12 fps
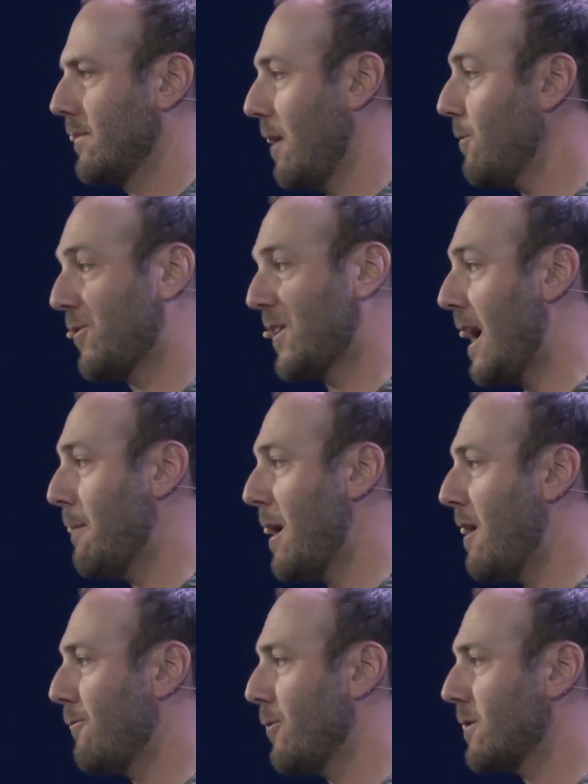That was time
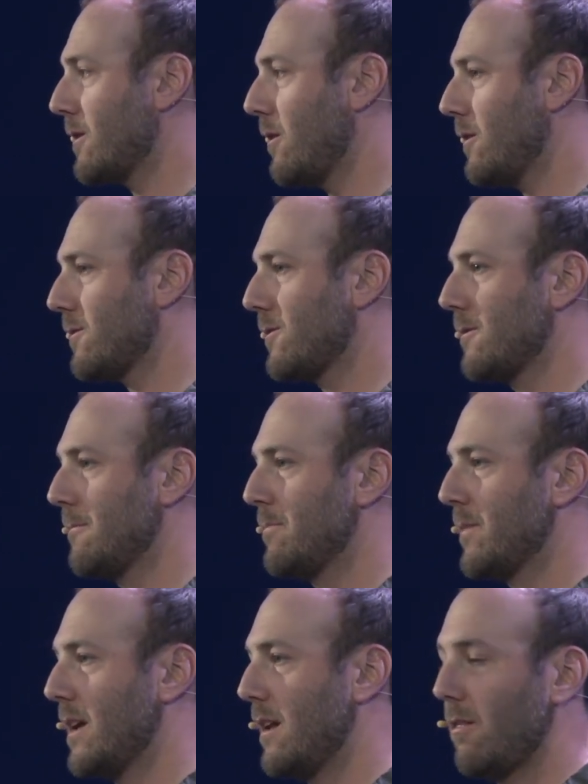out for adults,
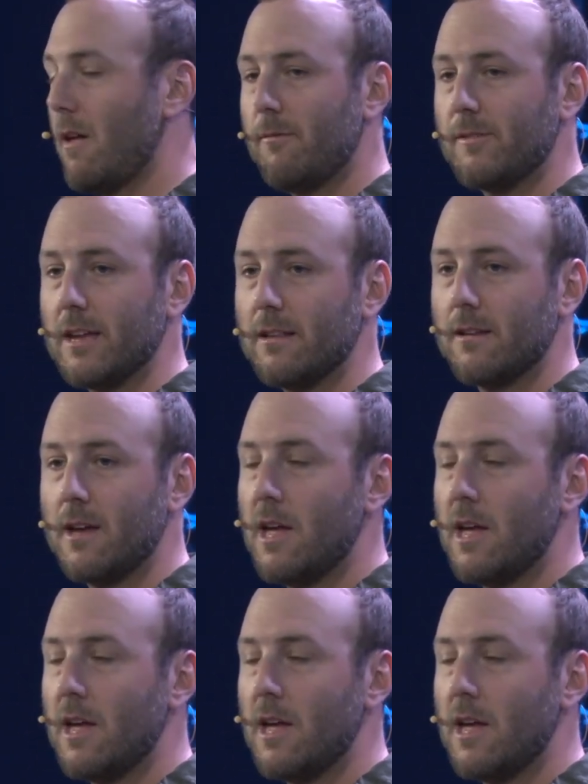and I loved it.